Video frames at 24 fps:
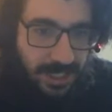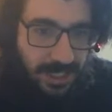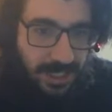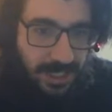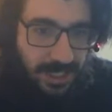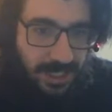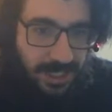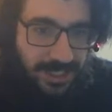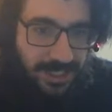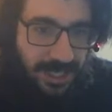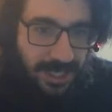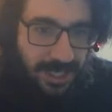
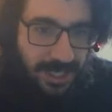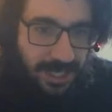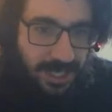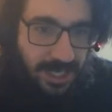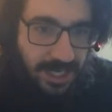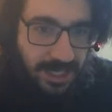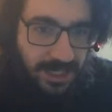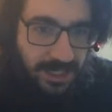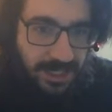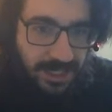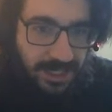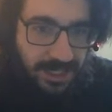Is that
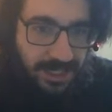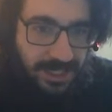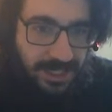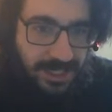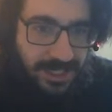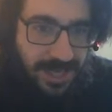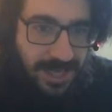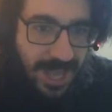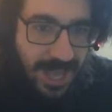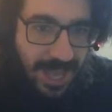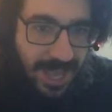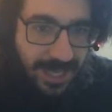
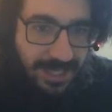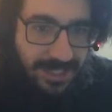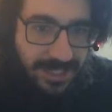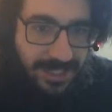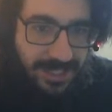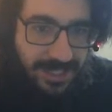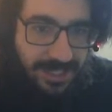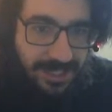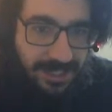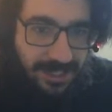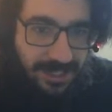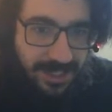
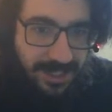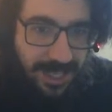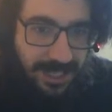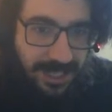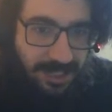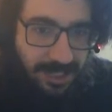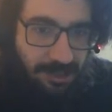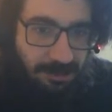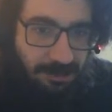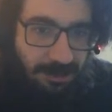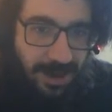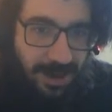Nex? That's
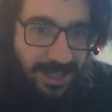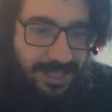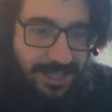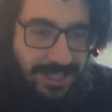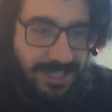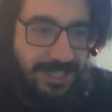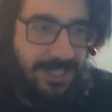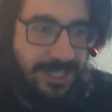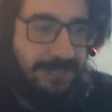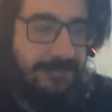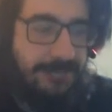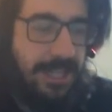
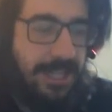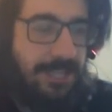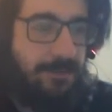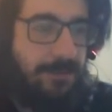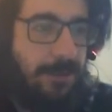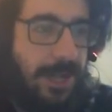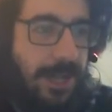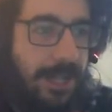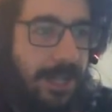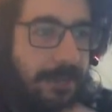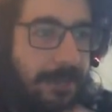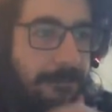crazy. That's
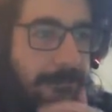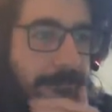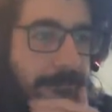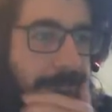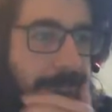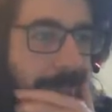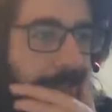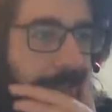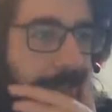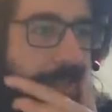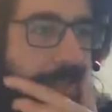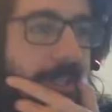wild.
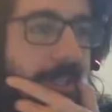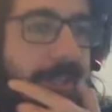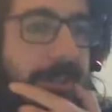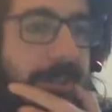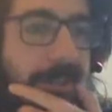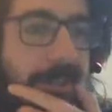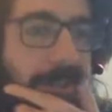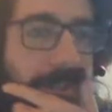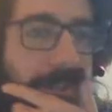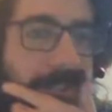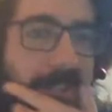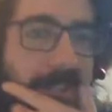
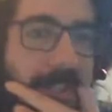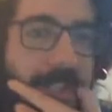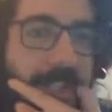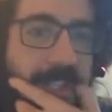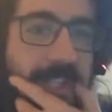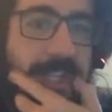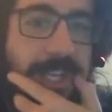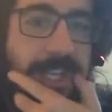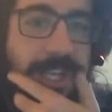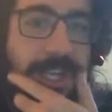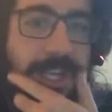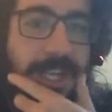
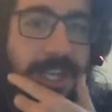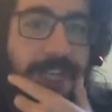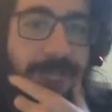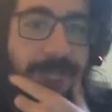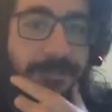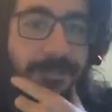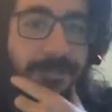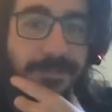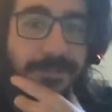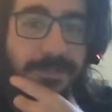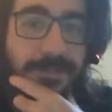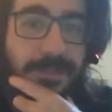Um,
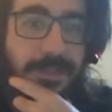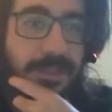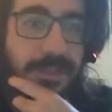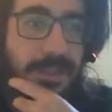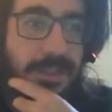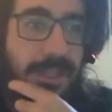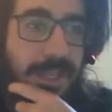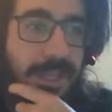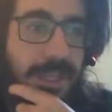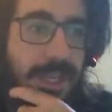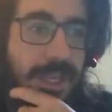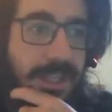
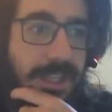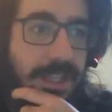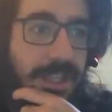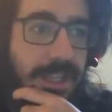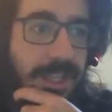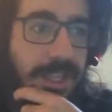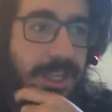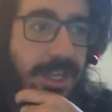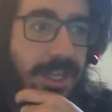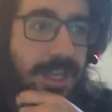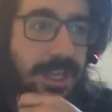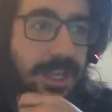yeah. Th-
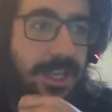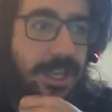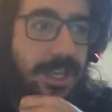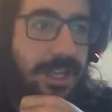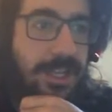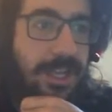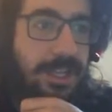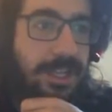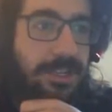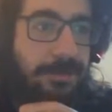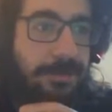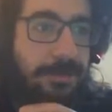uh, I,
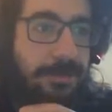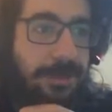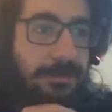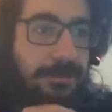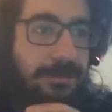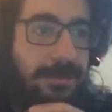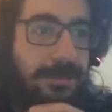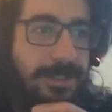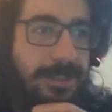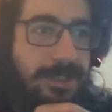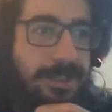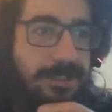I should
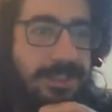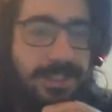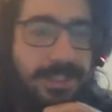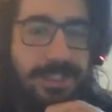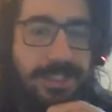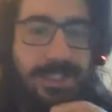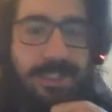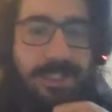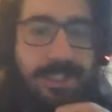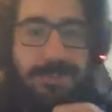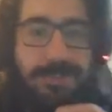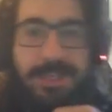probably do this
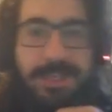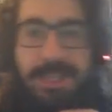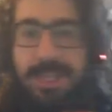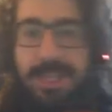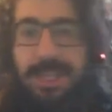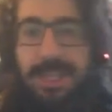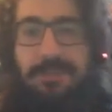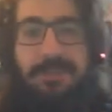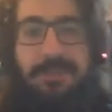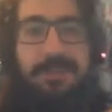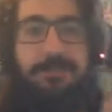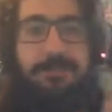at the beginning.
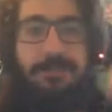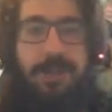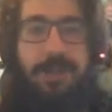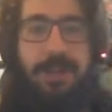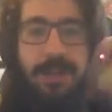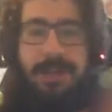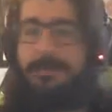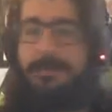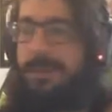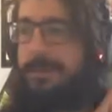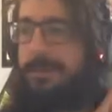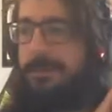I'm gonna. I
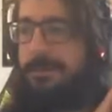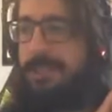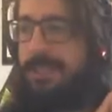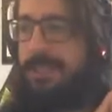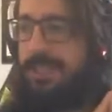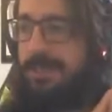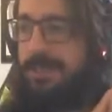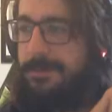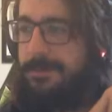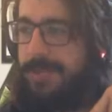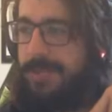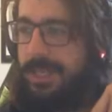am gonna put this at
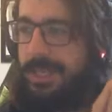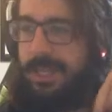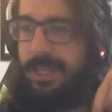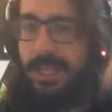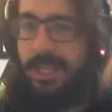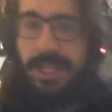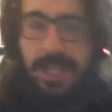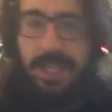the beginning.